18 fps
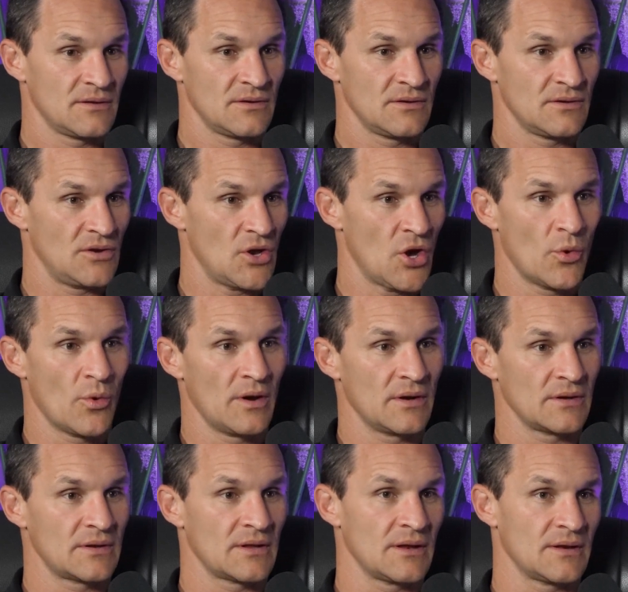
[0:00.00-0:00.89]
No
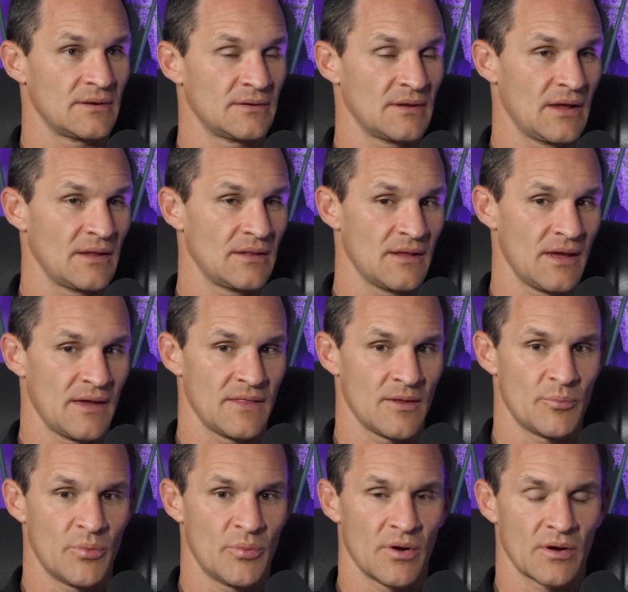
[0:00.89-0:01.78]
one can, and
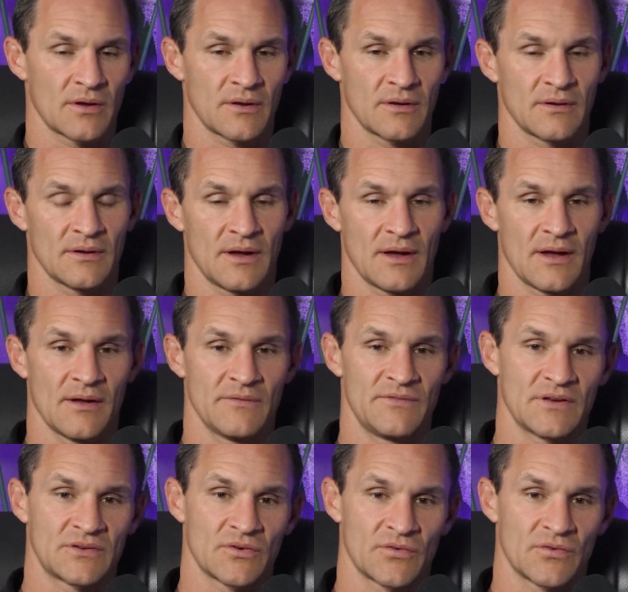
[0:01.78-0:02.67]
the book,
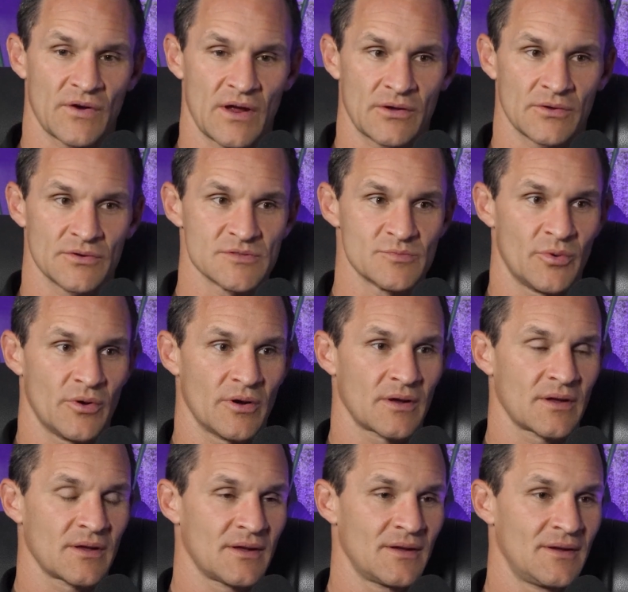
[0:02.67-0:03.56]
Viktor Frankl's
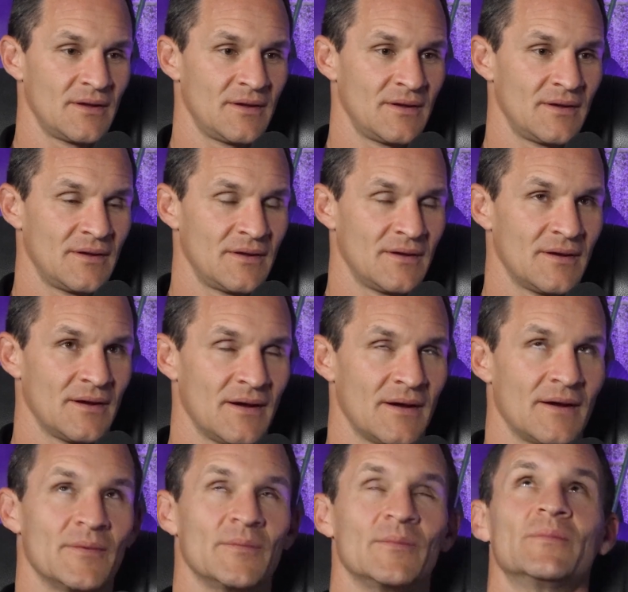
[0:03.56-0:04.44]
book,
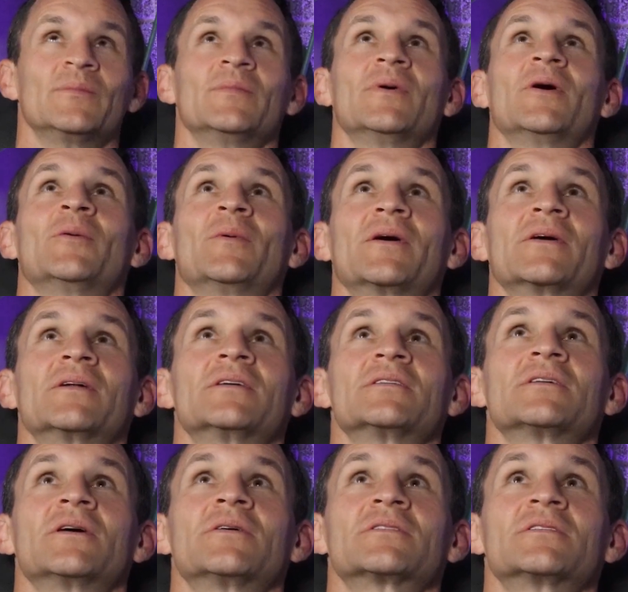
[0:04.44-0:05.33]
oh my
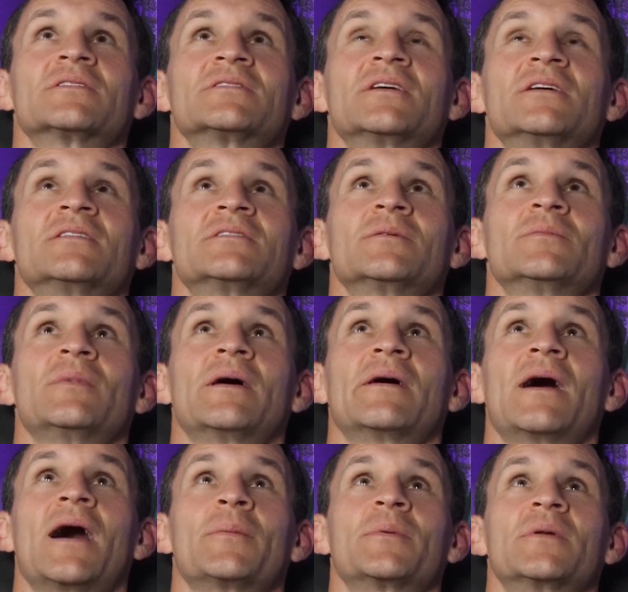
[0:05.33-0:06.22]
goodness, I was going to say something about
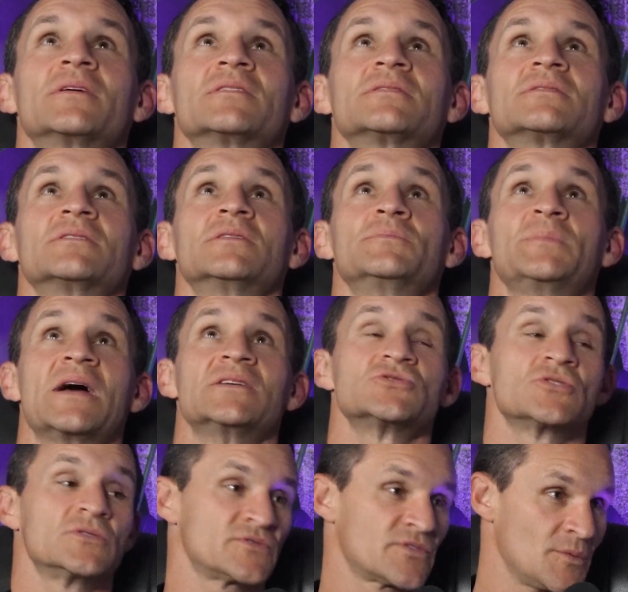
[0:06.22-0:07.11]
happiness. Man's
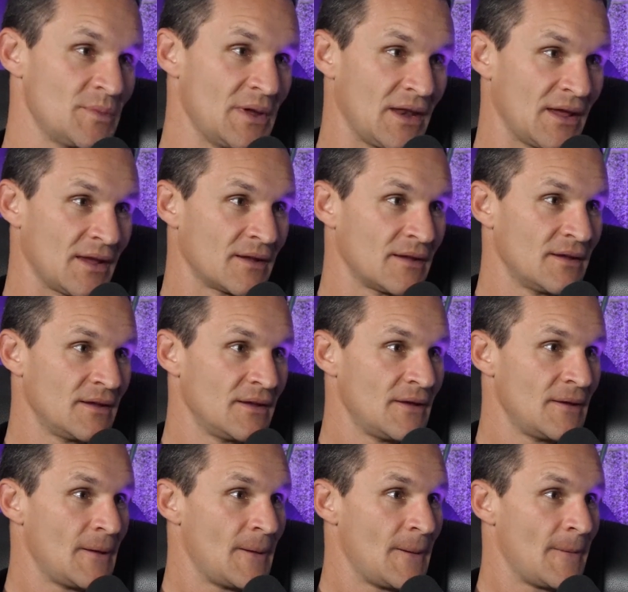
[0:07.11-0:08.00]
Search for Meaning
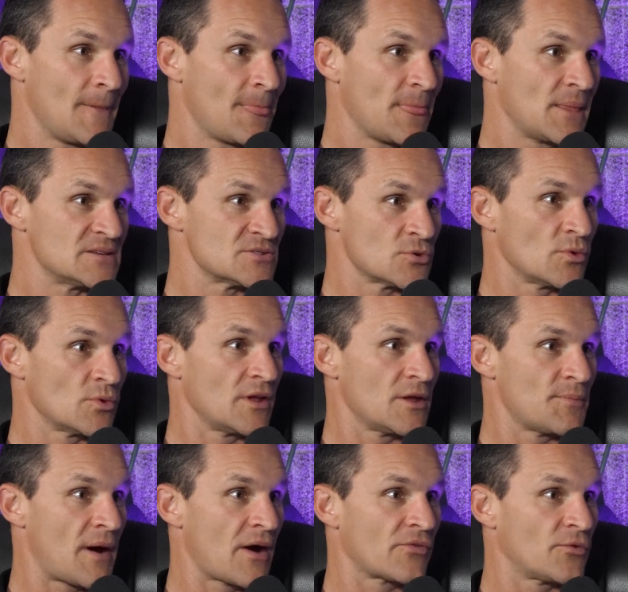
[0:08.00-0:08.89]
is a really
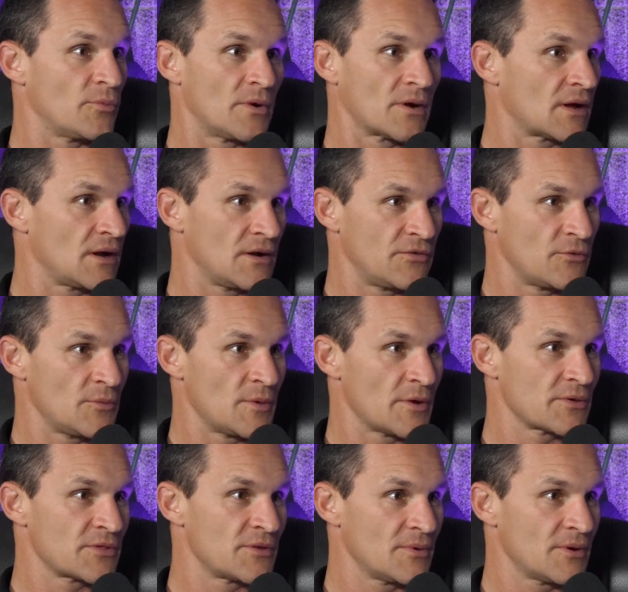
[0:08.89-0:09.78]
powerful book. Are you familiar with the